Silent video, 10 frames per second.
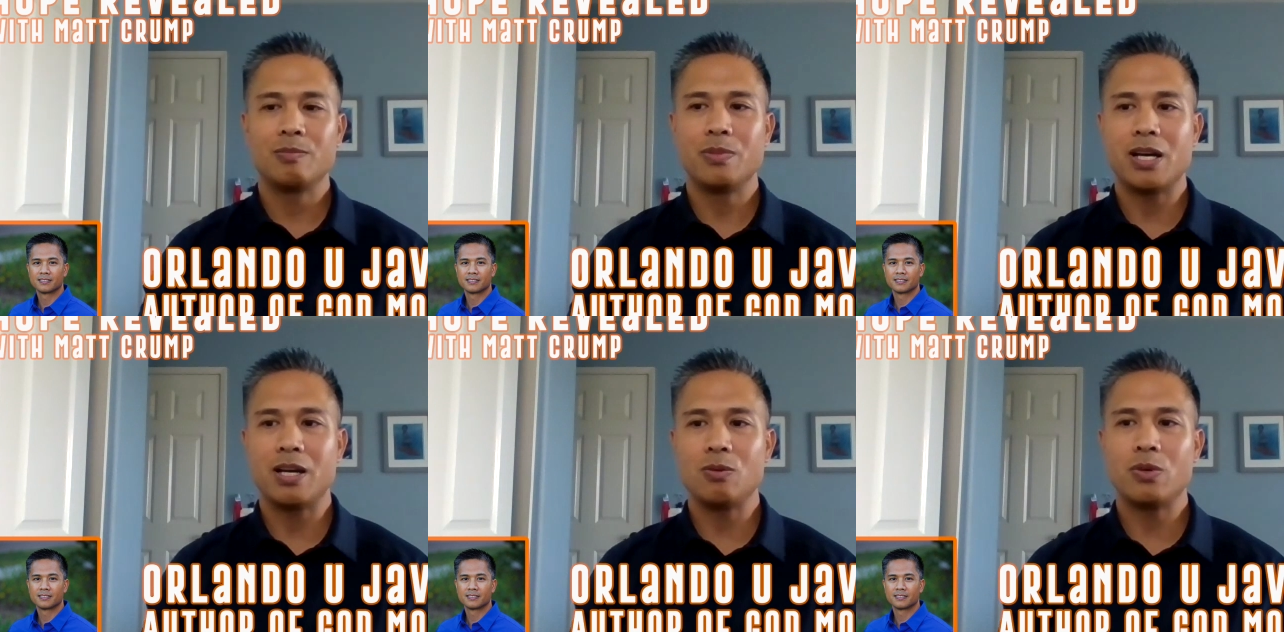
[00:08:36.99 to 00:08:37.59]

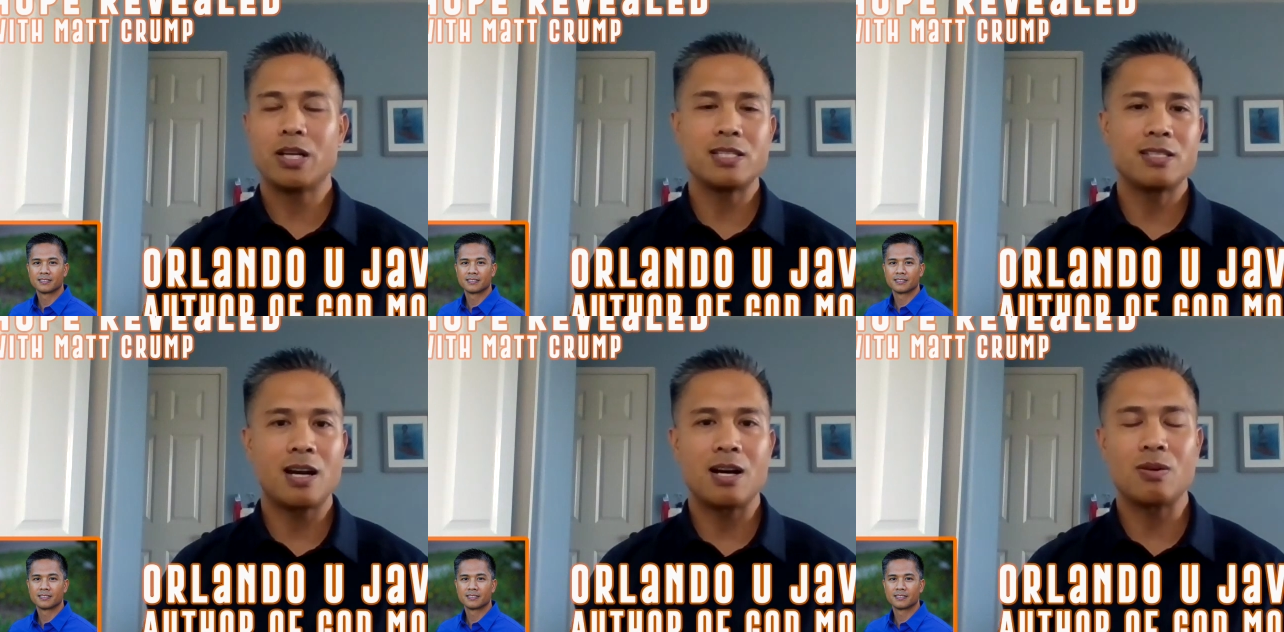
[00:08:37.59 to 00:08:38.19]
Speaker 1: But what I
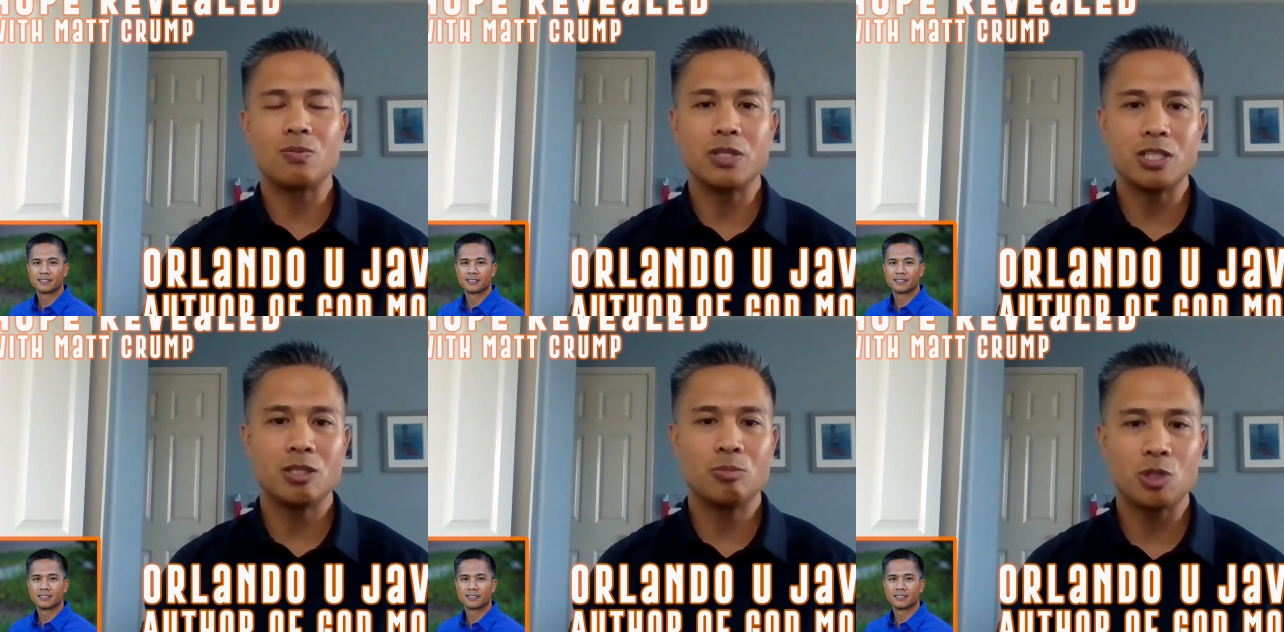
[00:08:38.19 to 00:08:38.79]
saw
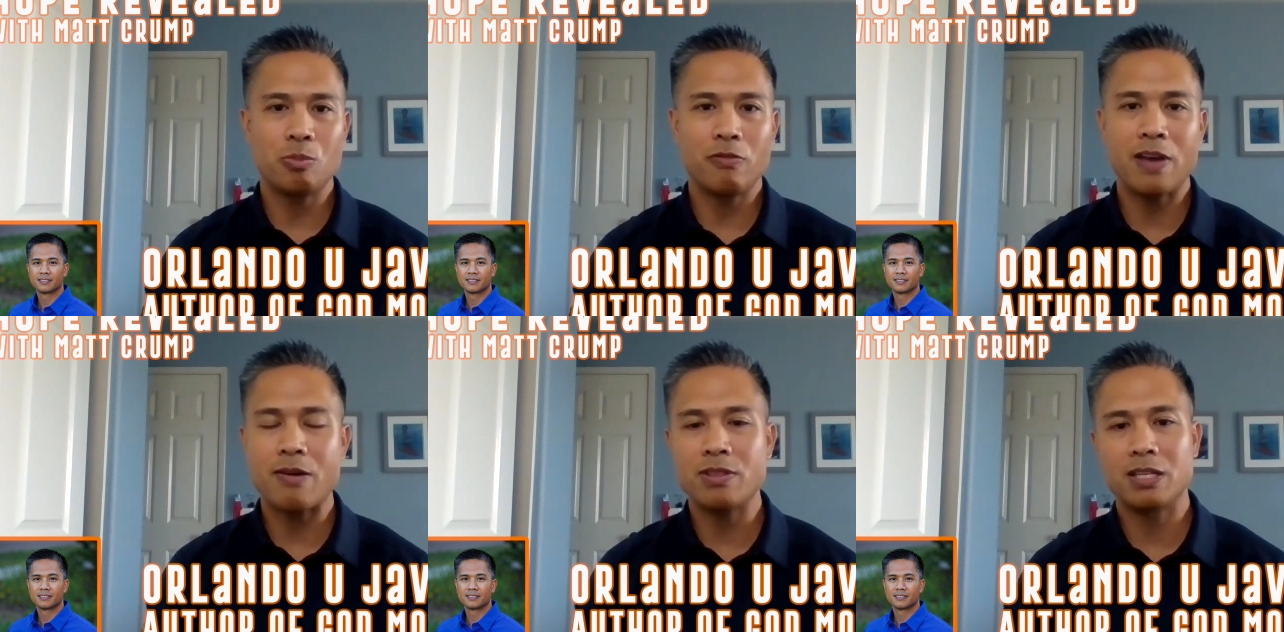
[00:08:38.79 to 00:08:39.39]
was the most
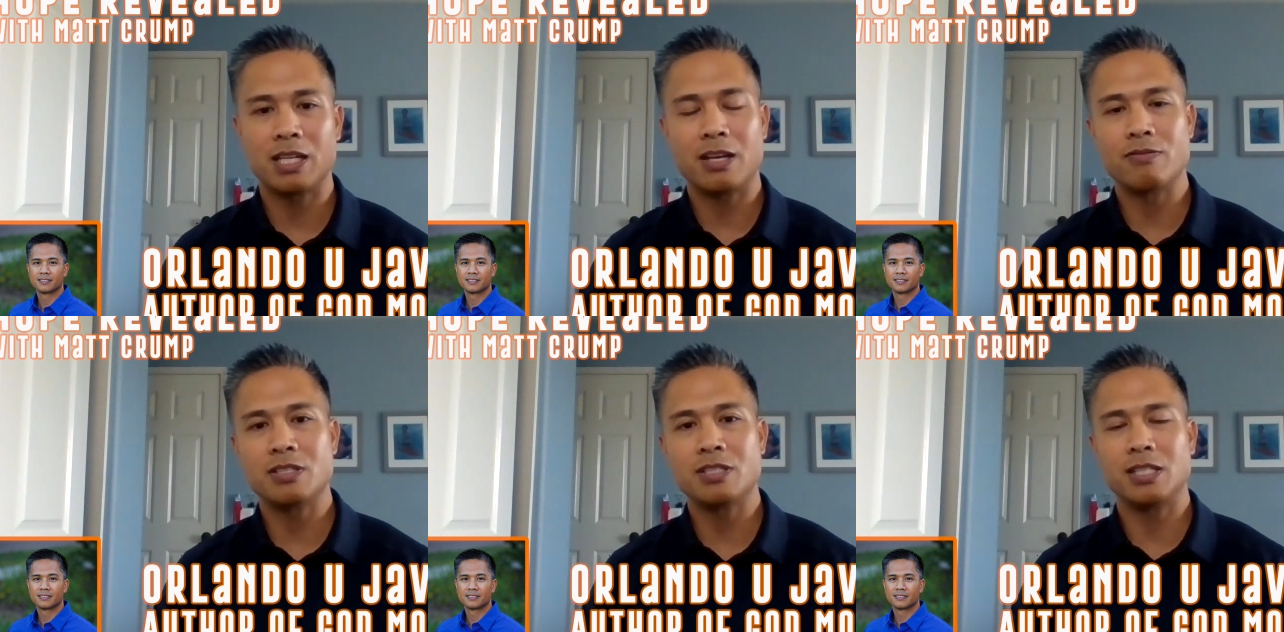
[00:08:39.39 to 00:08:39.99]
profound thing I'd
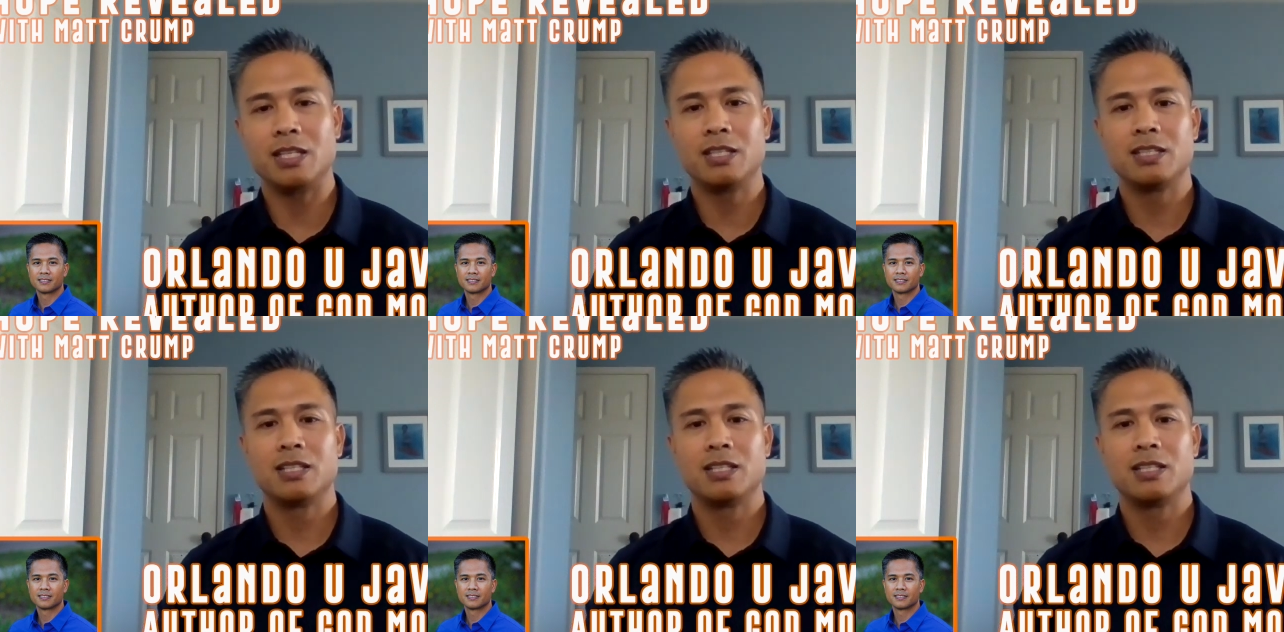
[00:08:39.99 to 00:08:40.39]
ever see.